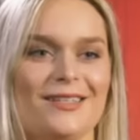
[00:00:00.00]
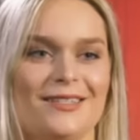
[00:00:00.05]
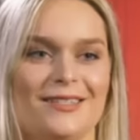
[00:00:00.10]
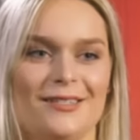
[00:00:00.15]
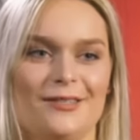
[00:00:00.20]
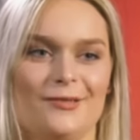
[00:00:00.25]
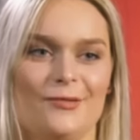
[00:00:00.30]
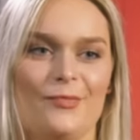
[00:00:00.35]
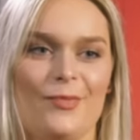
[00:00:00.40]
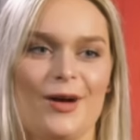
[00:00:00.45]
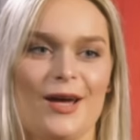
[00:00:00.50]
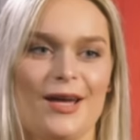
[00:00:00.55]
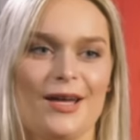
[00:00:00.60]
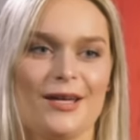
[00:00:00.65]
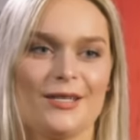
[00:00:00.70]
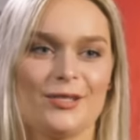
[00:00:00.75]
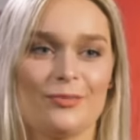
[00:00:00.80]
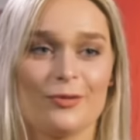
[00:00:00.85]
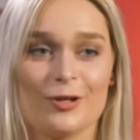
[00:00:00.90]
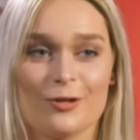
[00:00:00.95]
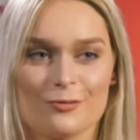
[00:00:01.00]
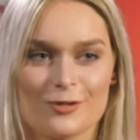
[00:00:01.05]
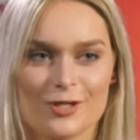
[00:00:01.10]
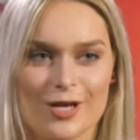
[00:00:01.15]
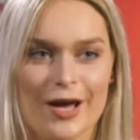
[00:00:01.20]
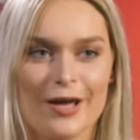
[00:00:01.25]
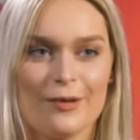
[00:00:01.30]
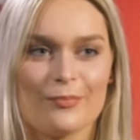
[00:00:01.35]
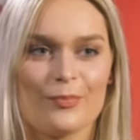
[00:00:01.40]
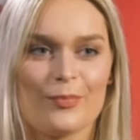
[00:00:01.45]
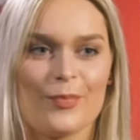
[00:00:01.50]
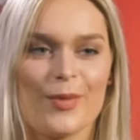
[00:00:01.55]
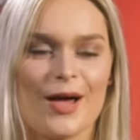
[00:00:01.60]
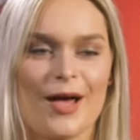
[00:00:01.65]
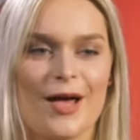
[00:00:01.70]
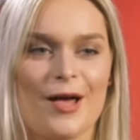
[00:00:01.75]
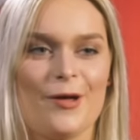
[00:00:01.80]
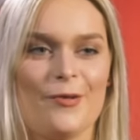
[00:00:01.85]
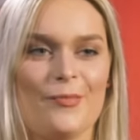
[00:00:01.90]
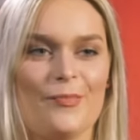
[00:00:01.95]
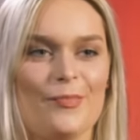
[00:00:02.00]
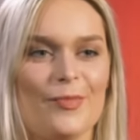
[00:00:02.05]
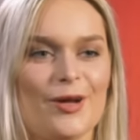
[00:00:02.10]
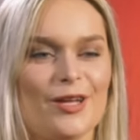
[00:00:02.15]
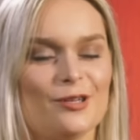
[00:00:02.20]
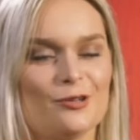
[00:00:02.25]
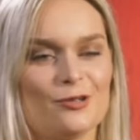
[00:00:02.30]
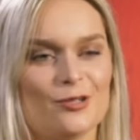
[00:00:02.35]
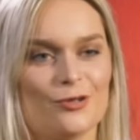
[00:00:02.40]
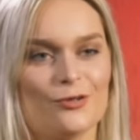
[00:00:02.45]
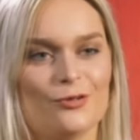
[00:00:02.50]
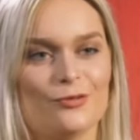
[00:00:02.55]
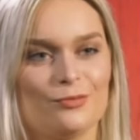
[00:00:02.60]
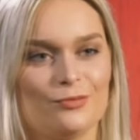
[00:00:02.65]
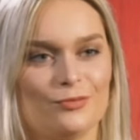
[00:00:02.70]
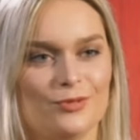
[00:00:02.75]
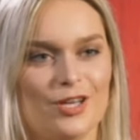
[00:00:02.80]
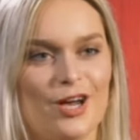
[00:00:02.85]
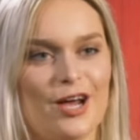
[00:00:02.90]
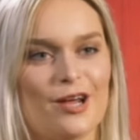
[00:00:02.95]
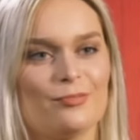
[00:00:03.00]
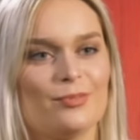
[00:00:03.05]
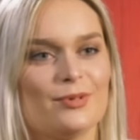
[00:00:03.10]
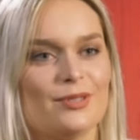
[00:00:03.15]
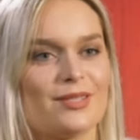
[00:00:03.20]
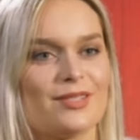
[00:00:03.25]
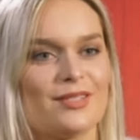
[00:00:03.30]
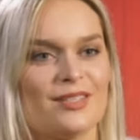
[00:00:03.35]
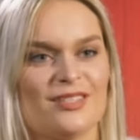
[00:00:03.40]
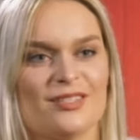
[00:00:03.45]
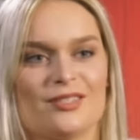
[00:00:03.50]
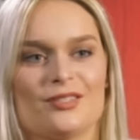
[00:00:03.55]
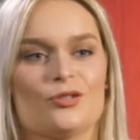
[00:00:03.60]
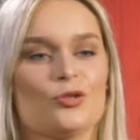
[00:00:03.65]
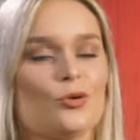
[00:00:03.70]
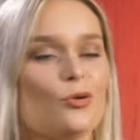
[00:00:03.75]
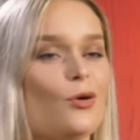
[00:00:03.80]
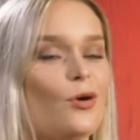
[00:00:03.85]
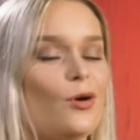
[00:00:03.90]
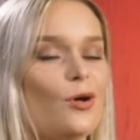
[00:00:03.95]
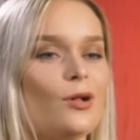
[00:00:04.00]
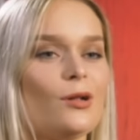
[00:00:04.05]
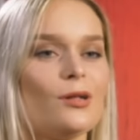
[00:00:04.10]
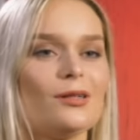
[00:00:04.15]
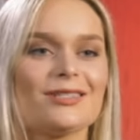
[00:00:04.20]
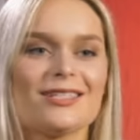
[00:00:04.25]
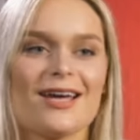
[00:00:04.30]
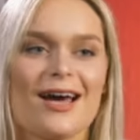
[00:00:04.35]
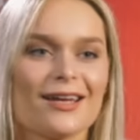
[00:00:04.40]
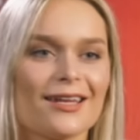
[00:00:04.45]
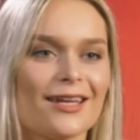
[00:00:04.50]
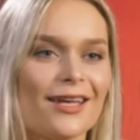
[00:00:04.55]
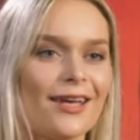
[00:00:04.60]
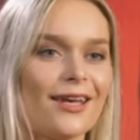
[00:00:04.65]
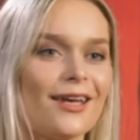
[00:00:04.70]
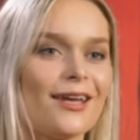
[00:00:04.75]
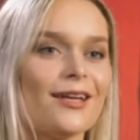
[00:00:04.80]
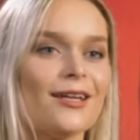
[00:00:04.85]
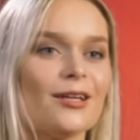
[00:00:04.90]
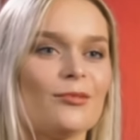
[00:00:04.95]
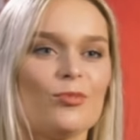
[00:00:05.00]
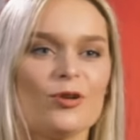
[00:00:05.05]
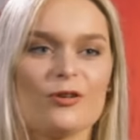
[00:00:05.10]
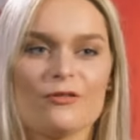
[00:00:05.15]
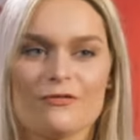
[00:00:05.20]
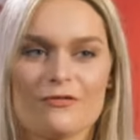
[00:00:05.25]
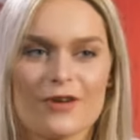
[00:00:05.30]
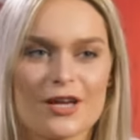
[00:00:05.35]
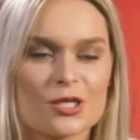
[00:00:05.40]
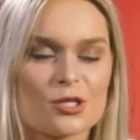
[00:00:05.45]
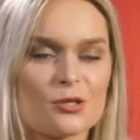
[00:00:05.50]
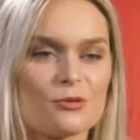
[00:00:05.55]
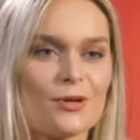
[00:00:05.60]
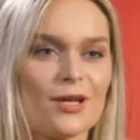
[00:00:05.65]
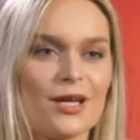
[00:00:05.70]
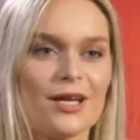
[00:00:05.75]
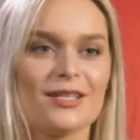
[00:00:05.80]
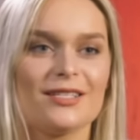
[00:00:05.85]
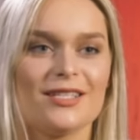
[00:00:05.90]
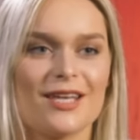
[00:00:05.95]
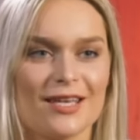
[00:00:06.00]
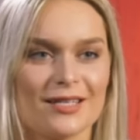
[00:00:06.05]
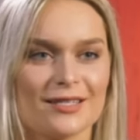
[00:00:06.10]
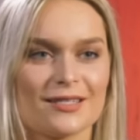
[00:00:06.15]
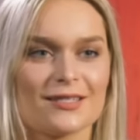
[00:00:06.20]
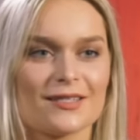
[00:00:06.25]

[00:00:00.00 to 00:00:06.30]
isn't my typical type. Um, my usual type is, is tall, dark-haired, bit of facial hair, tan